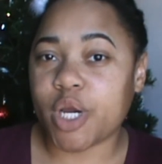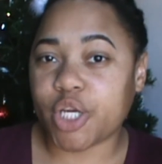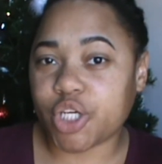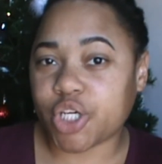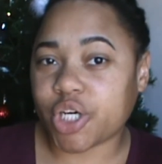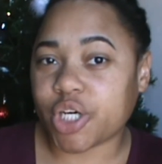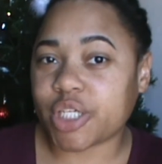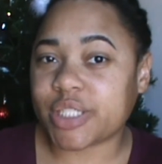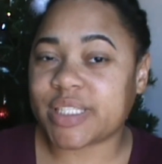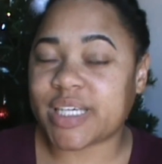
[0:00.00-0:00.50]

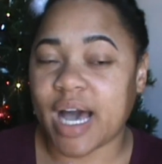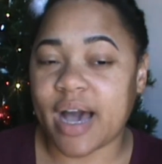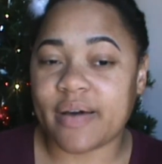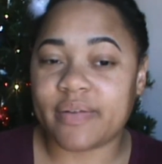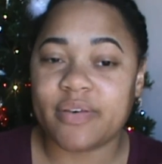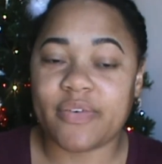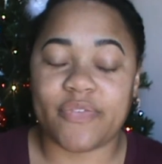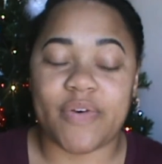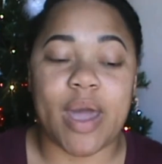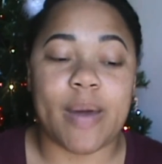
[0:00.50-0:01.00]
There's
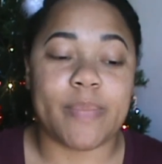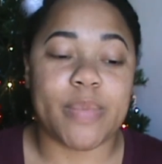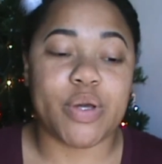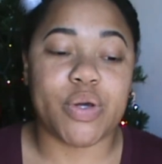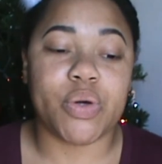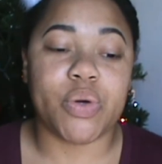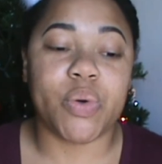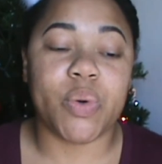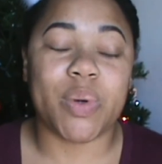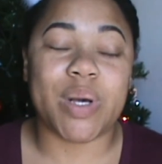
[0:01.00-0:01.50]
a, a
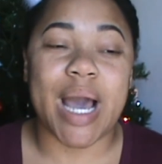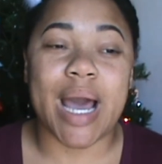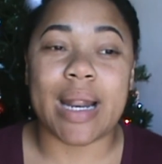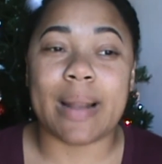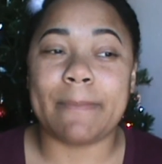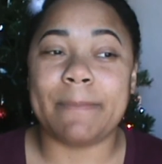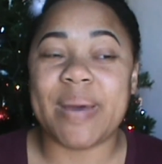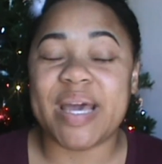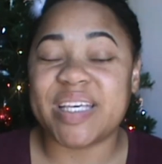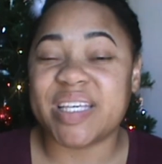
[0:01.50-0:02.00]
richer side of
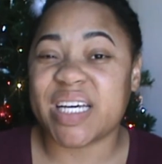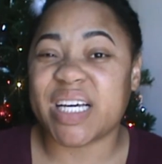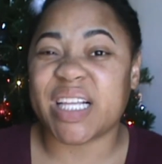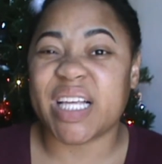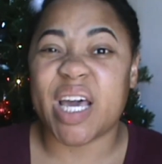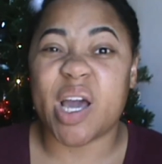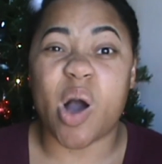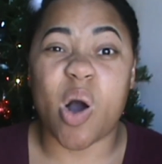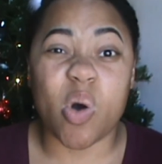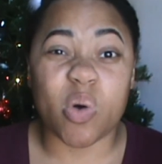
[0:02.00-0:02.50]
the family
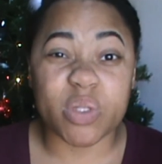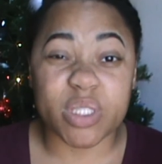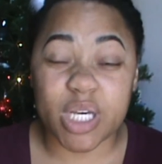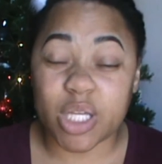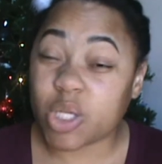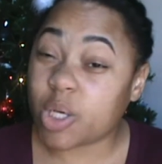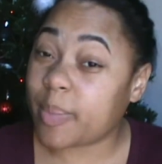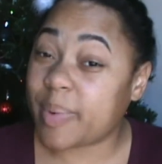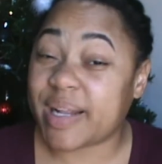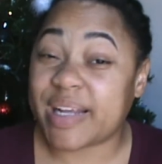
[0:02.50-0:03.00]
who kind
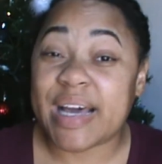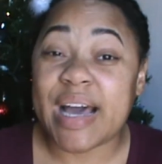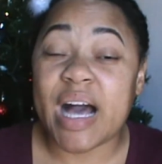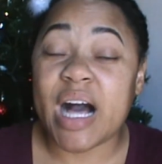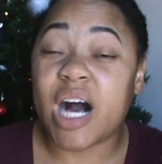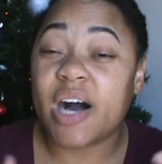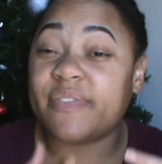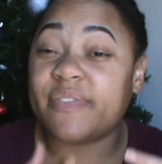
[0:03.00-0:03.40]
of basically